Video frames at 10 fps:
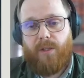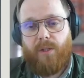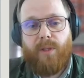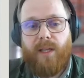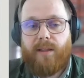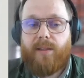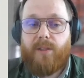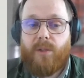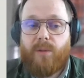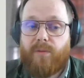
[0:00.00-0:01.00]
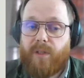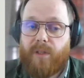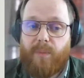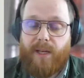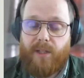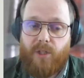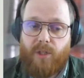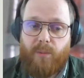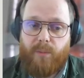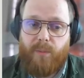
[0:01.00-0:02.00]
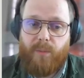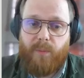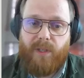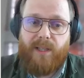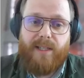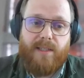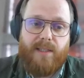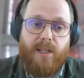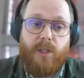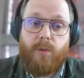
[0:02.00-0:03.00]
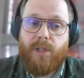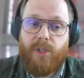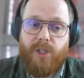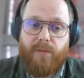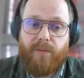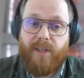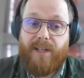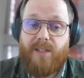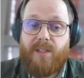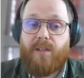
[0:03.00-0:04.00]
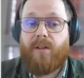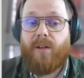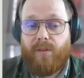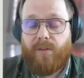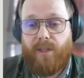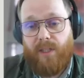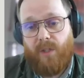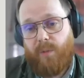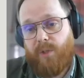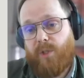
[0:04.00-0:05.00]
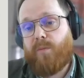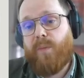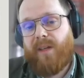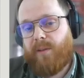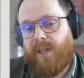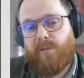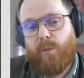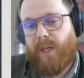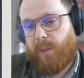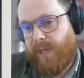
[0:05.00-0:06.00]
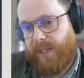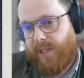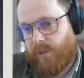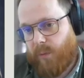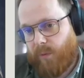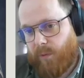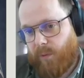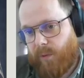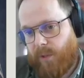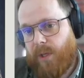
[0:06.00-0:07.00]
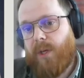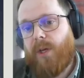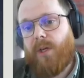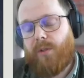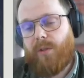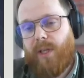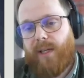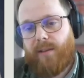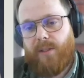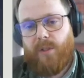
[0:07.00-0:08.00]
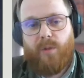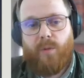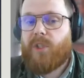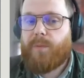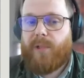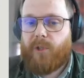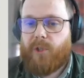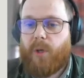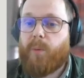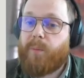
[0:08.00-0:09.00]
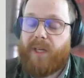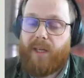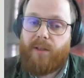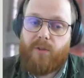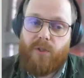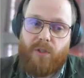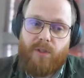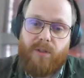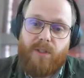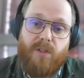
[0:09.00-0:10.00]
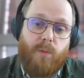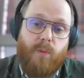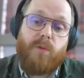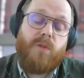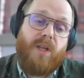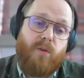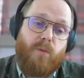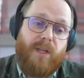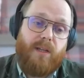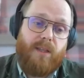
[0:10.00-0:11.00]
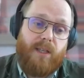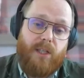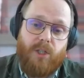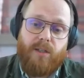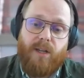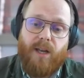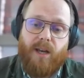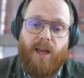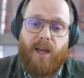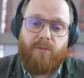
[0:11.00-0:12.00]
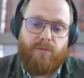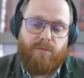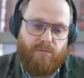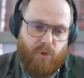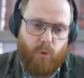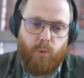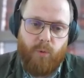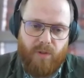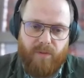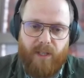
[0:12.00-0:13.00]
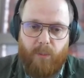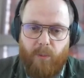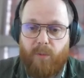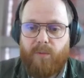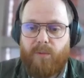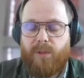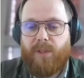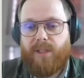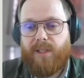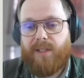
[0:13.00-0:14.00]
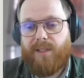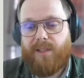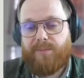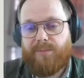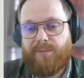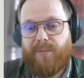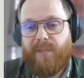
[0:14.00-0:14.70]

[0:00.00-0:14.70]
You will likely do a very bad job. But let's say you are a chef that has done other things, but you've never made pastries before. You're likely to do a much better job at making a croissant than someone who's never been in the kitchen and have tools available for